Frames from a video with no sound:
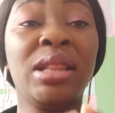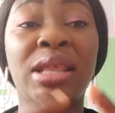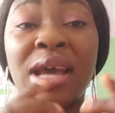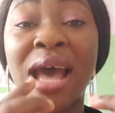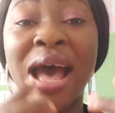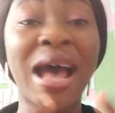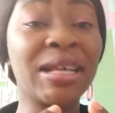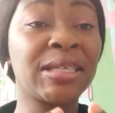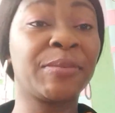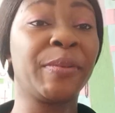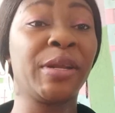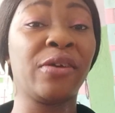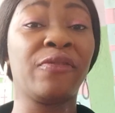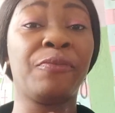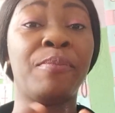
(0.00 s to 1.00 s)
the
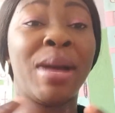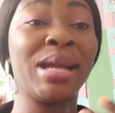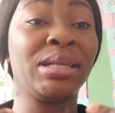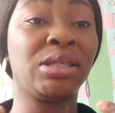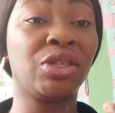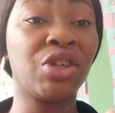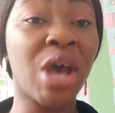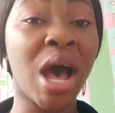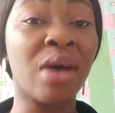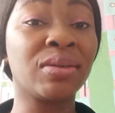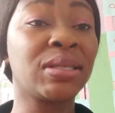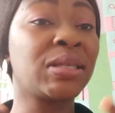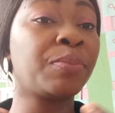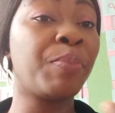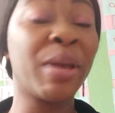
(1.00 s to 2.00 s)
aspect of my
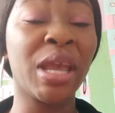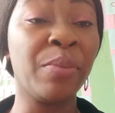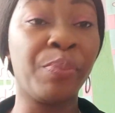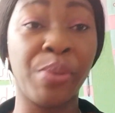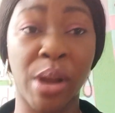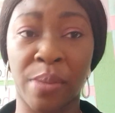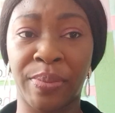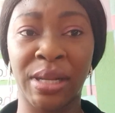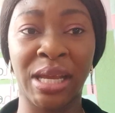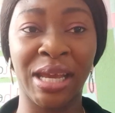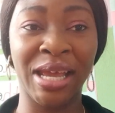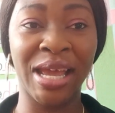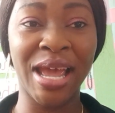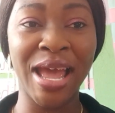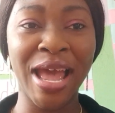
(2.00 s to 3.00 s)
child speaking
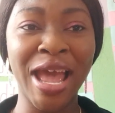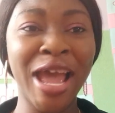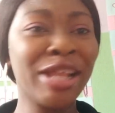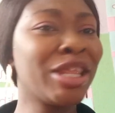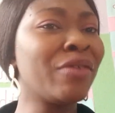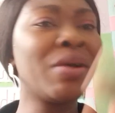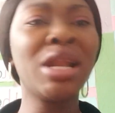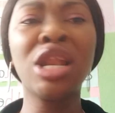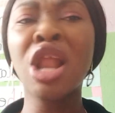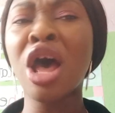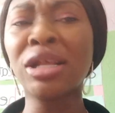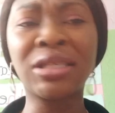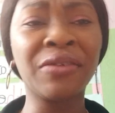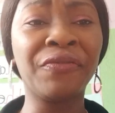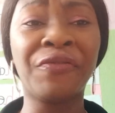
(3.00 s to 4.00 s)
properly, there are
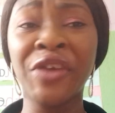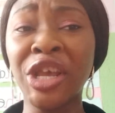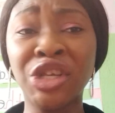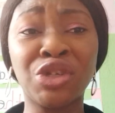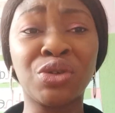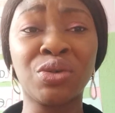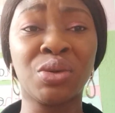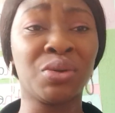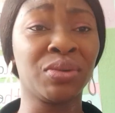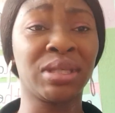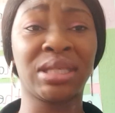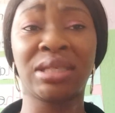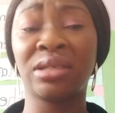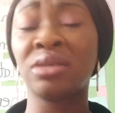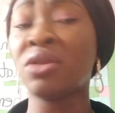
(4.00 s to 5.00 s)
lots of
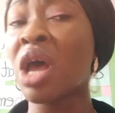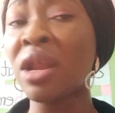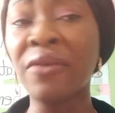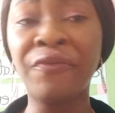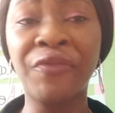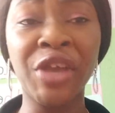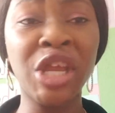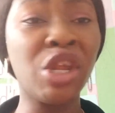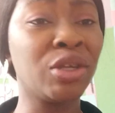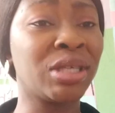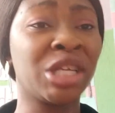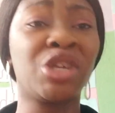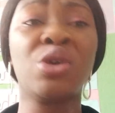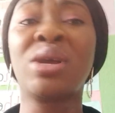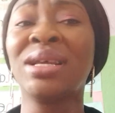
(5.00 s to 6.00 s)
visuals, a lot of videos
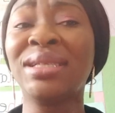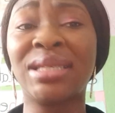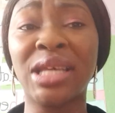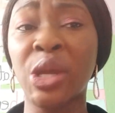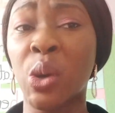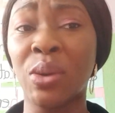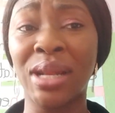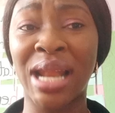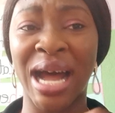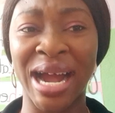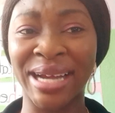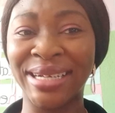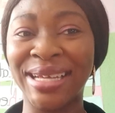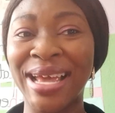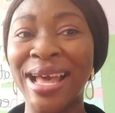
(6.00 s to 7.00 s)
that you can see
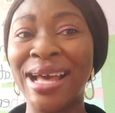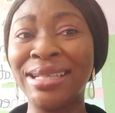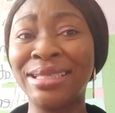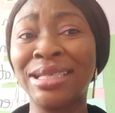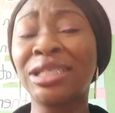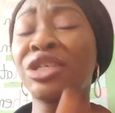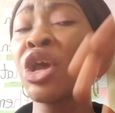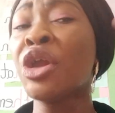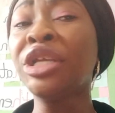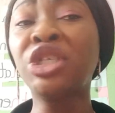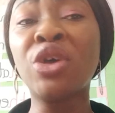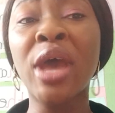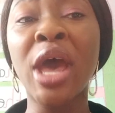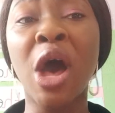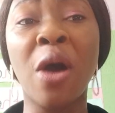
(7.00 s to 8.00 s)
online that's going
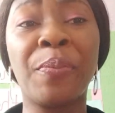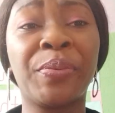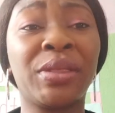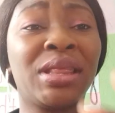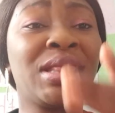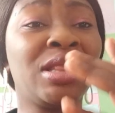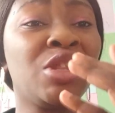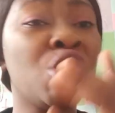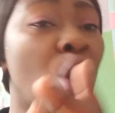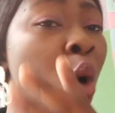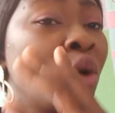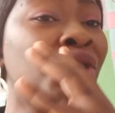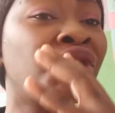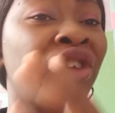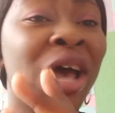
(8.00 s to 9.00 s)
to help
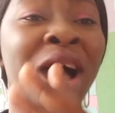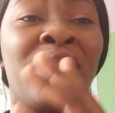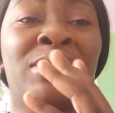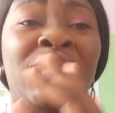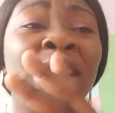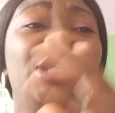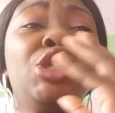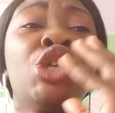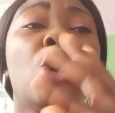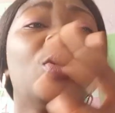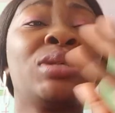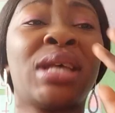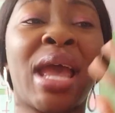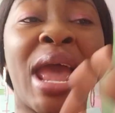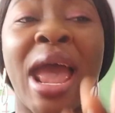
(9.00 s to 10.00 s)
your child in
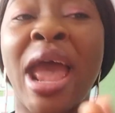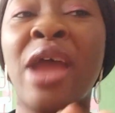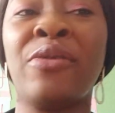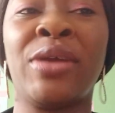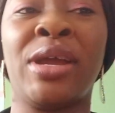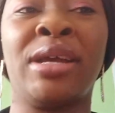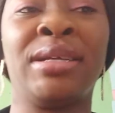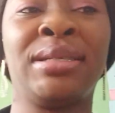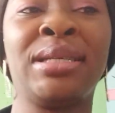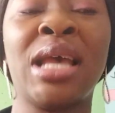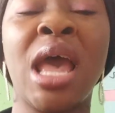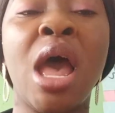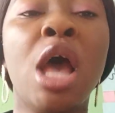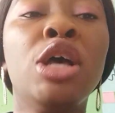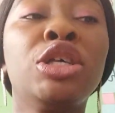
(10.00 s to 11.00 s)
those areas.
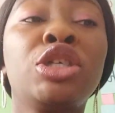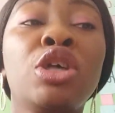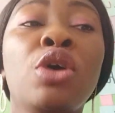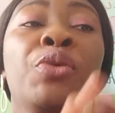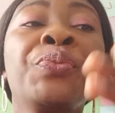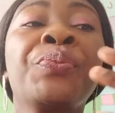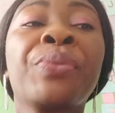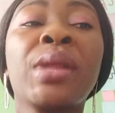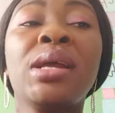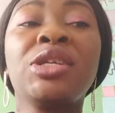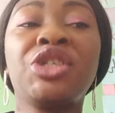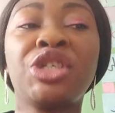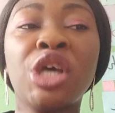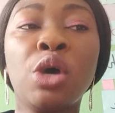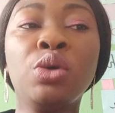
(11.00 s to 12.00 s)
So
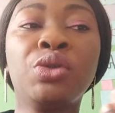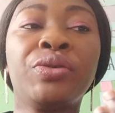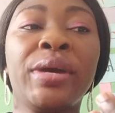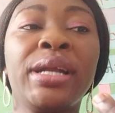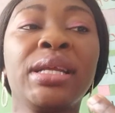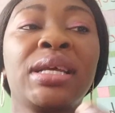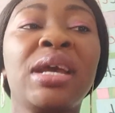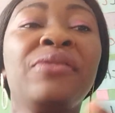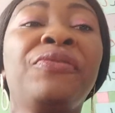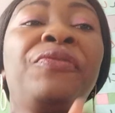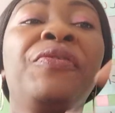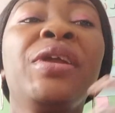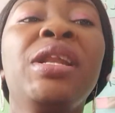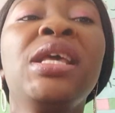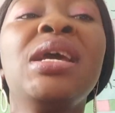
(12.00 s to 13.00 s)
children
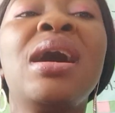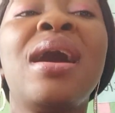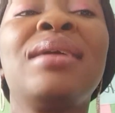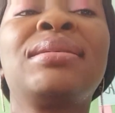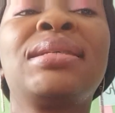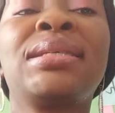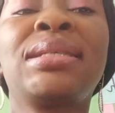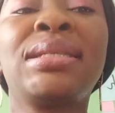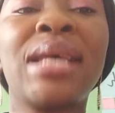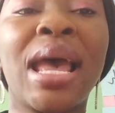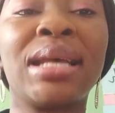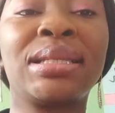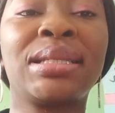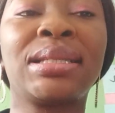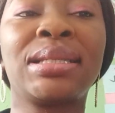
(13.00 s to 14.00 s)
can freely
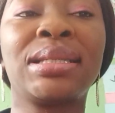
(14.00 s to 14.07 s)
access